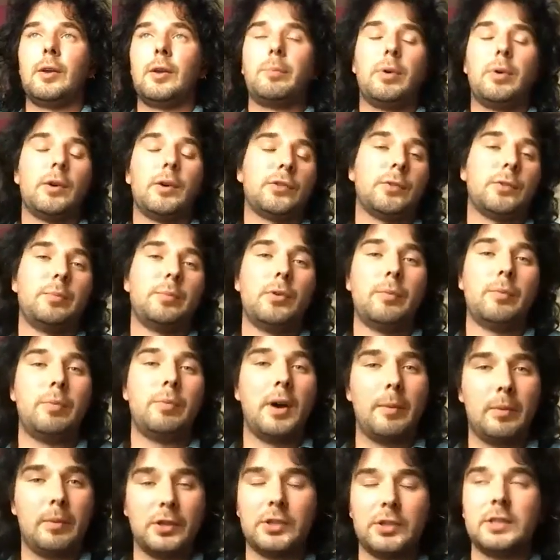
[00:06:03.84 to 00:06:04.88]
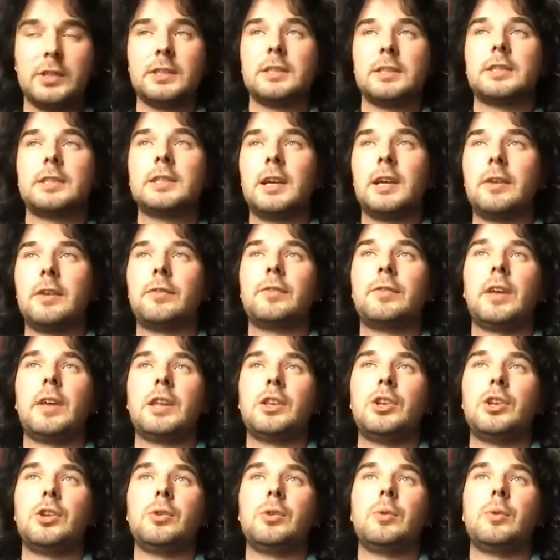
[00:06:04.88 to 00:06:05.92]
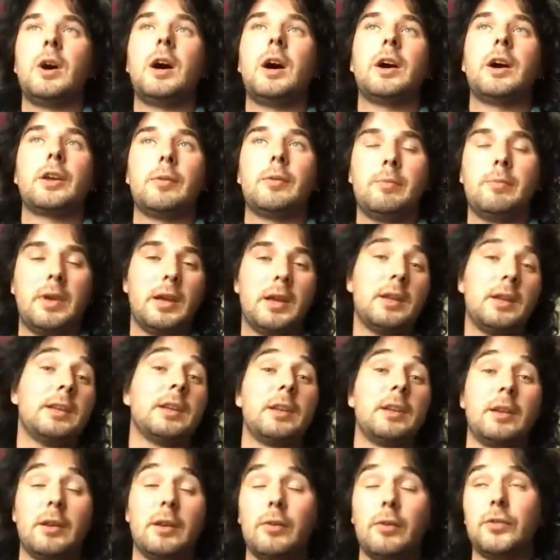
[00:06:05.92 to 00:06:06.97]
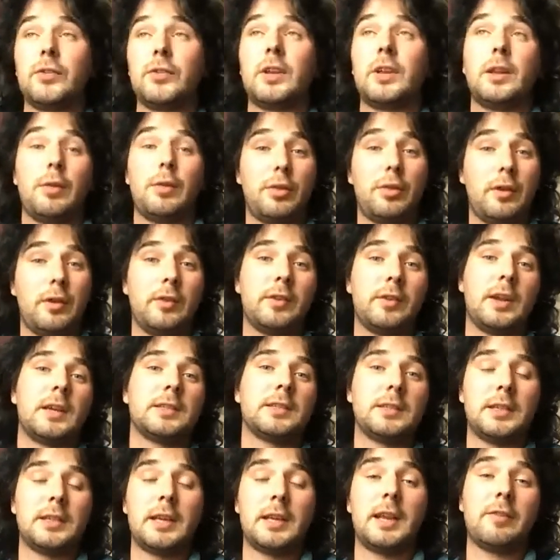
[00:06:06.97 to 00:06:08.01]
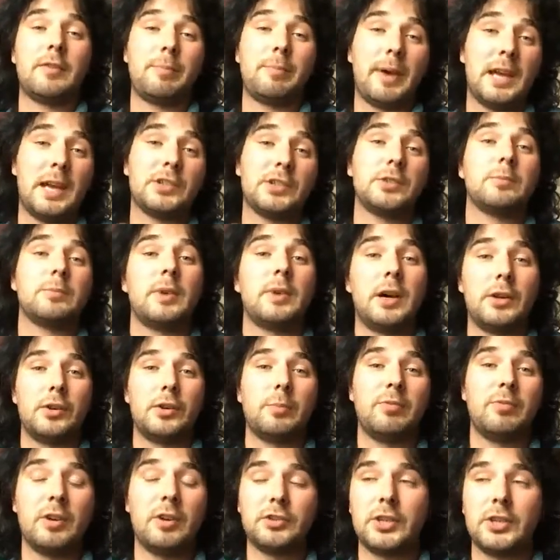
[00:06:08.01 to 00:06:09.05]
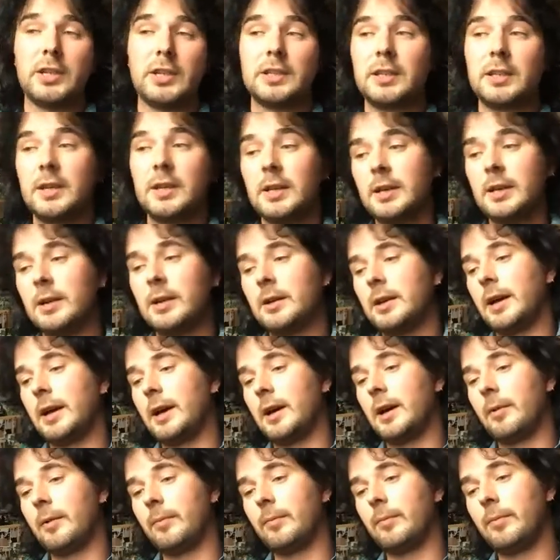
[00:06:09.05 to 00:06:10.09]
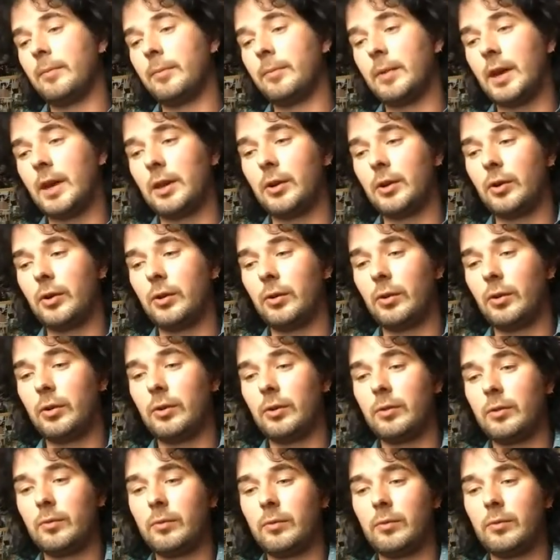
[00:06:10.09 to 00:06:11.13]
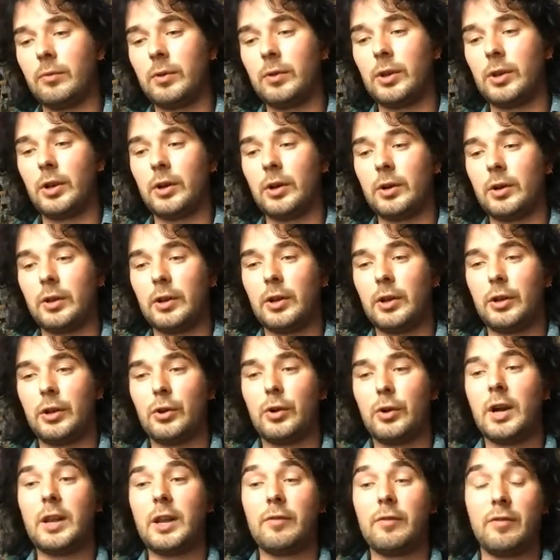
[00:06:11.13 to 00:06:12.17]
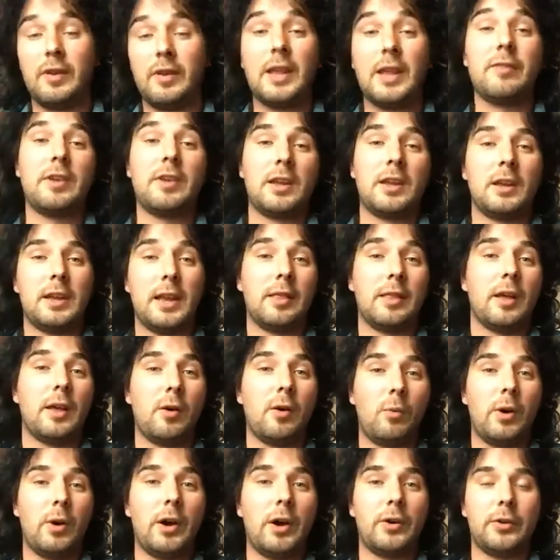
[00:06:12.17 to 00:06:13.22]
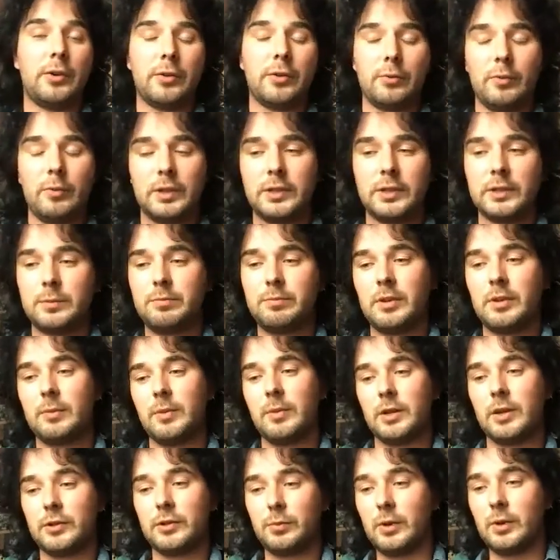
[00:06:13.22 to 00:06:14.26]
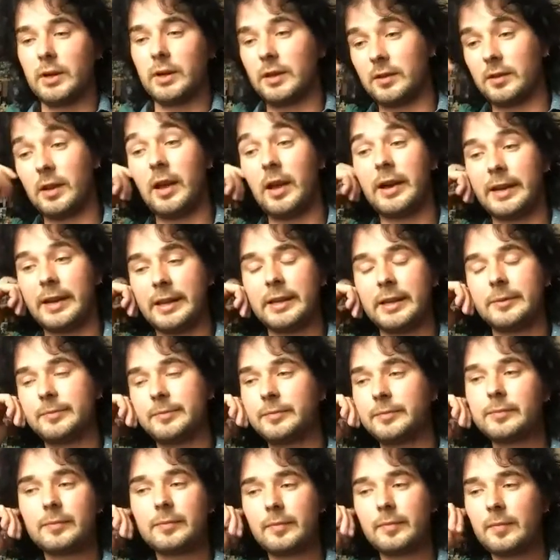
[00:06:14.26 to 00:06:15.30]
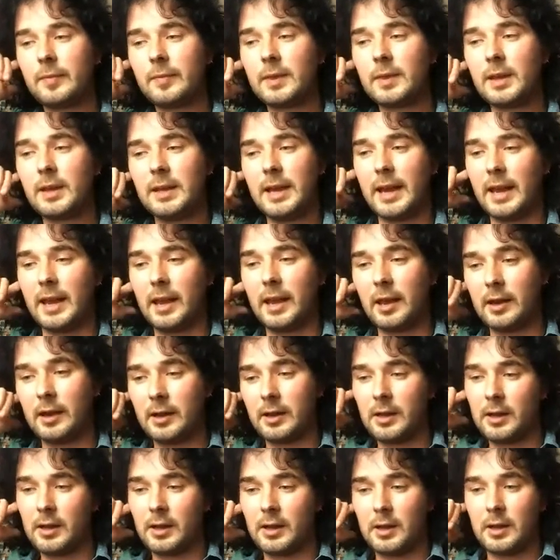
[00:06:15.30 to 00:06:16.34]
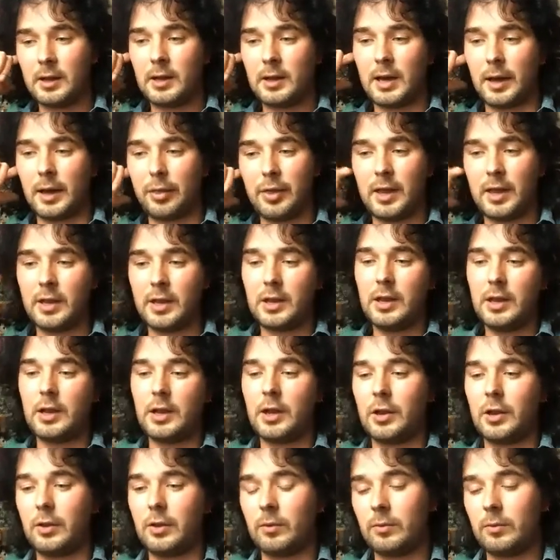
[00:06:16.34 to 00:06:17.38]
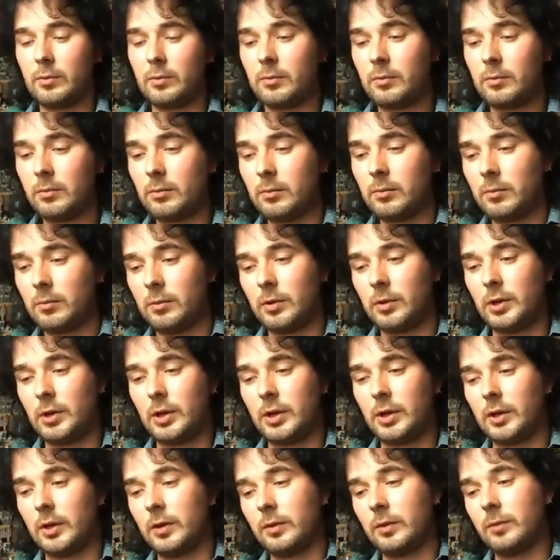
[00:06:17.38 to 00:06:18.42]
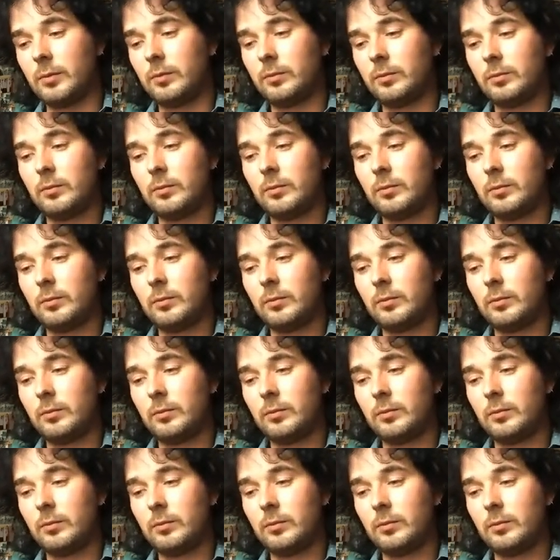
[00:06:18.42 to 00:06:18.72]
possible publishers and stuff, that you are committed and obviously enthusiastic and have passion behind your project, that you're kind of living in that world, which is pretty much what it's like. And I think you can